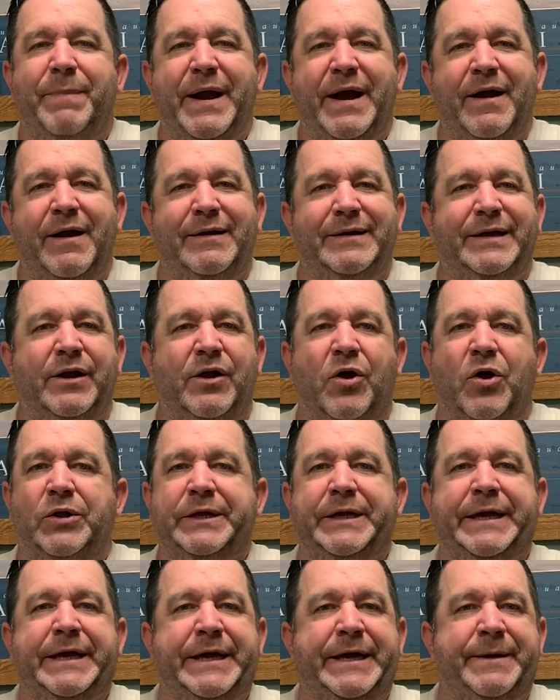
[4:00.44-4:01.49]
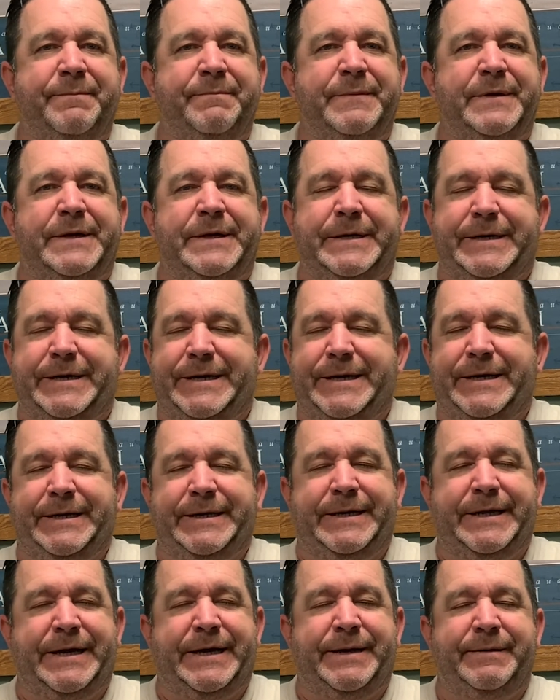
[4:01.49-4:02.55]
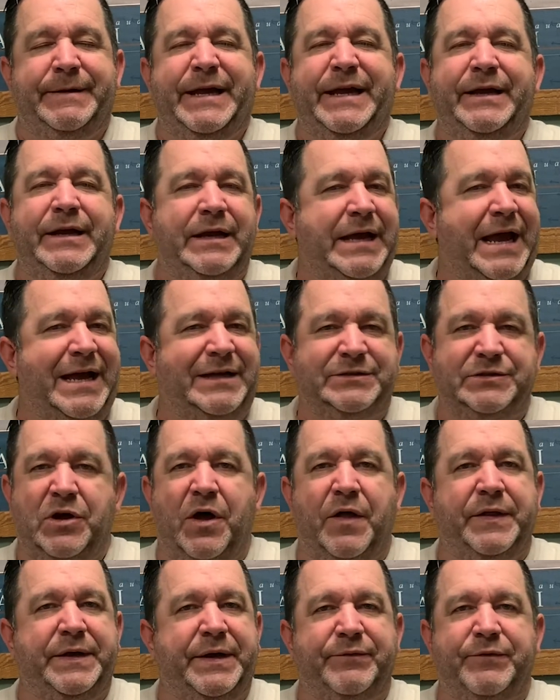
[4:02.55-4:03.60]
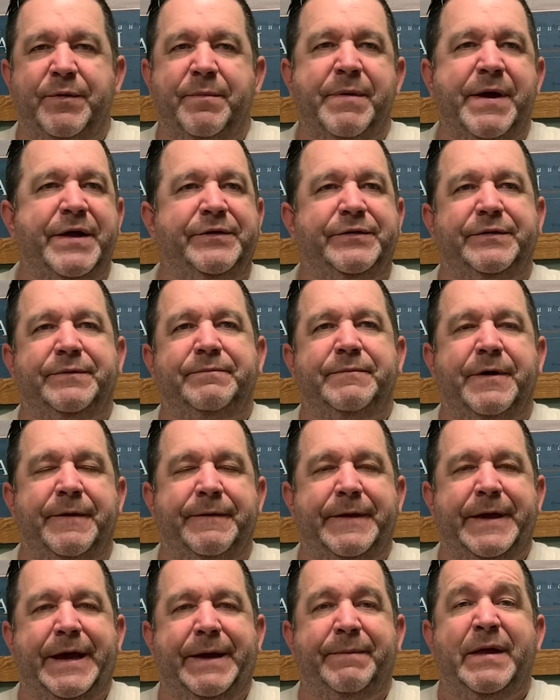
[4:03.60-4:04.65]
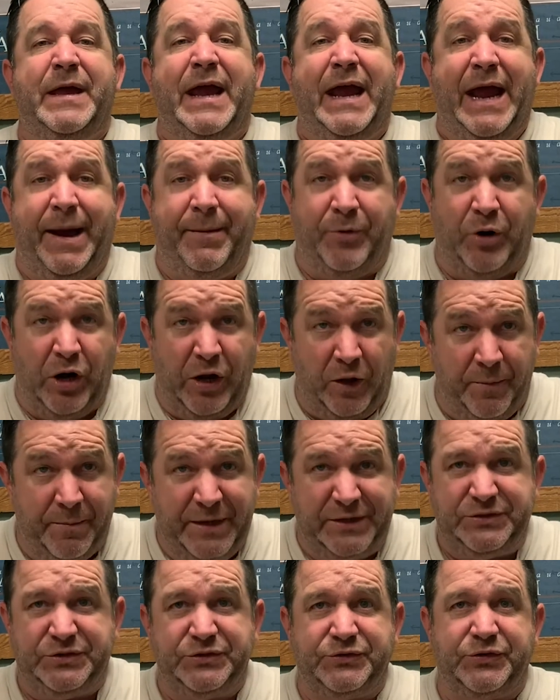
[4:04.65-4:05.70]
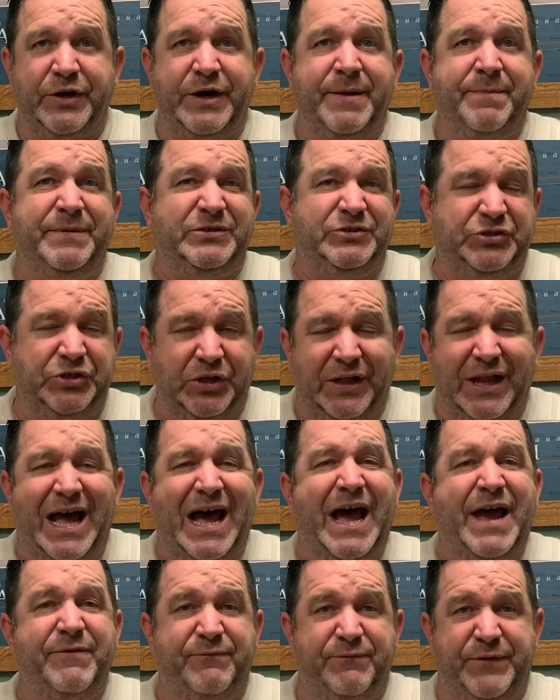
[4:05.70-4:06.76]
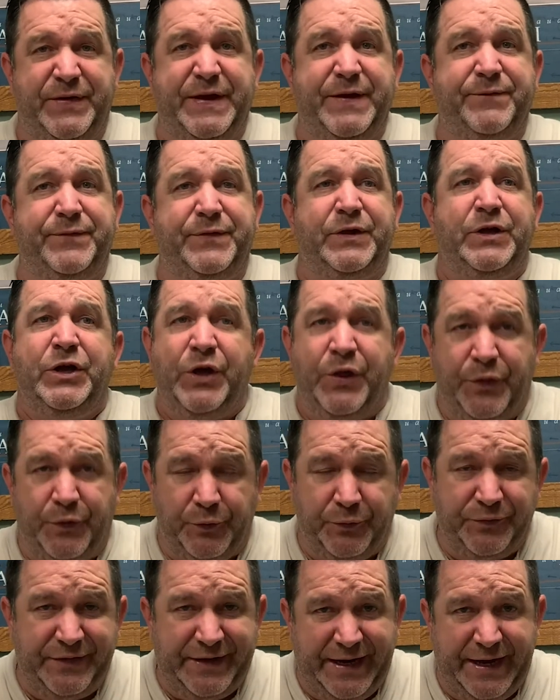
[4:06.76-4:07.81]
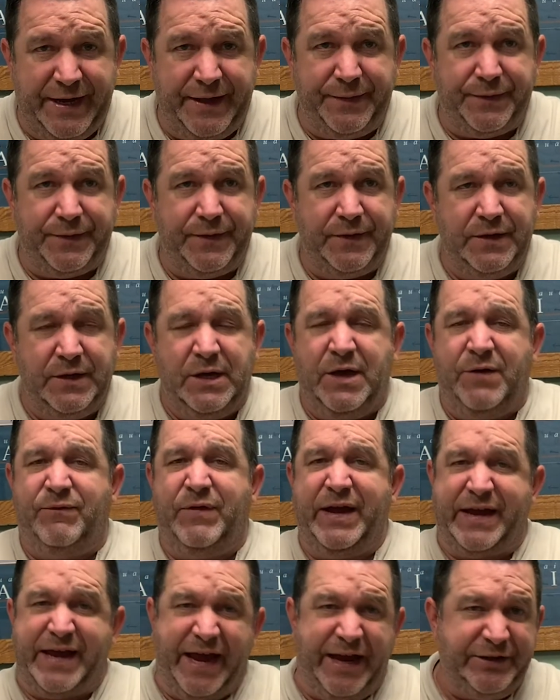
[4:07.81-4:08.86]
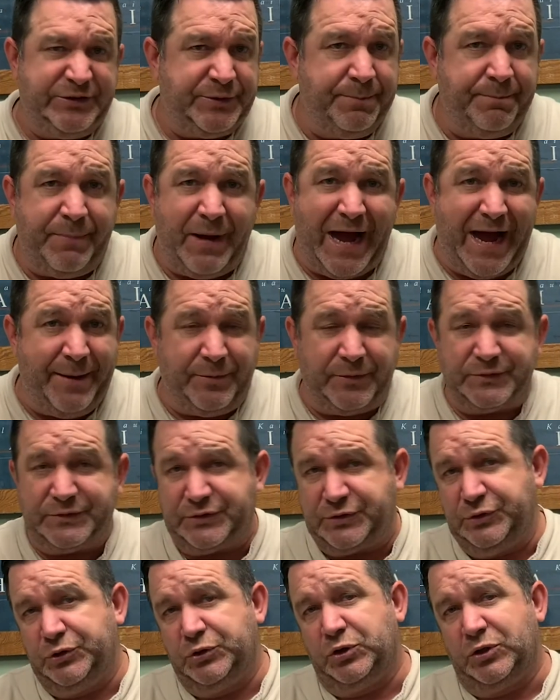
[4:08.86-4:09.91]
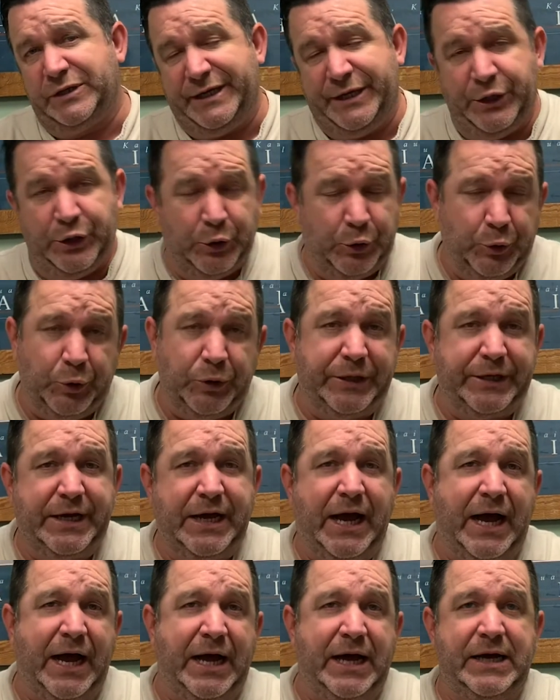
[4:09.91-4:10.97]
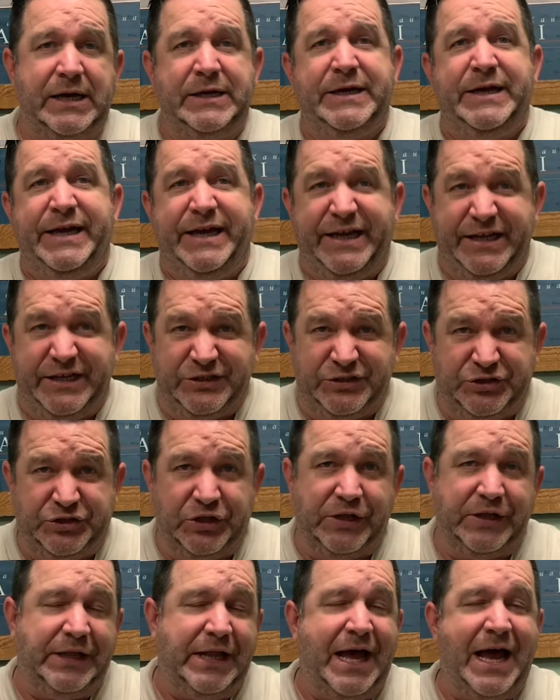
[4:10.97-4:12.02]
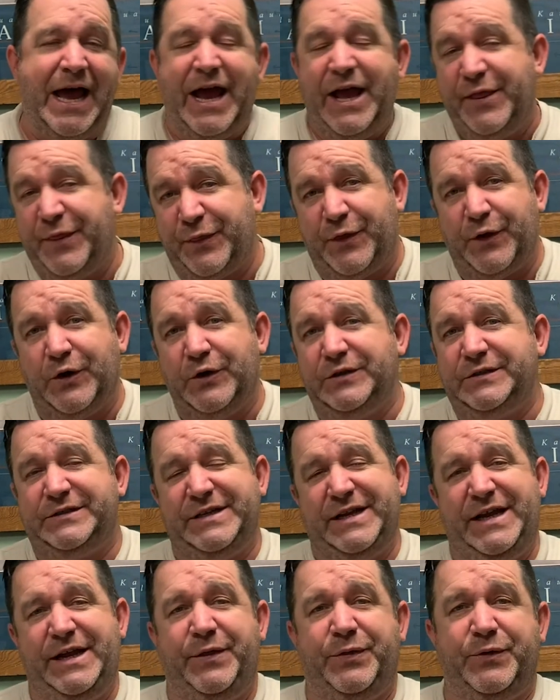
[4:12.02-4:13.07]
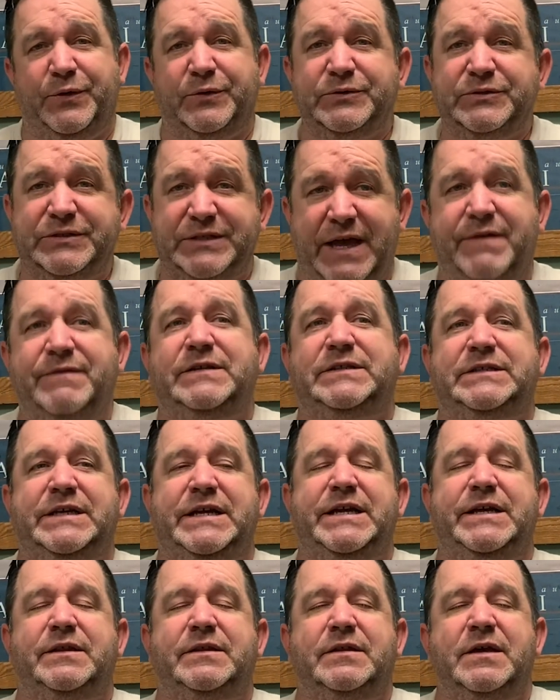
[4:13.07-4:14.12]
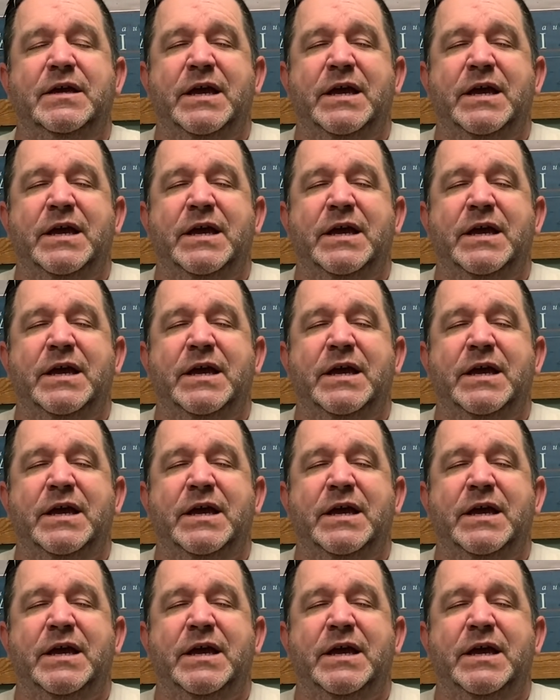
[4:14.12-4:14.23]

Barrett, get a hold of him, and uh, he has all the information on that. Amarillo Mission Trip is July 5th through 10th. Vacation Bible School in Oologah is July 13th through 17th.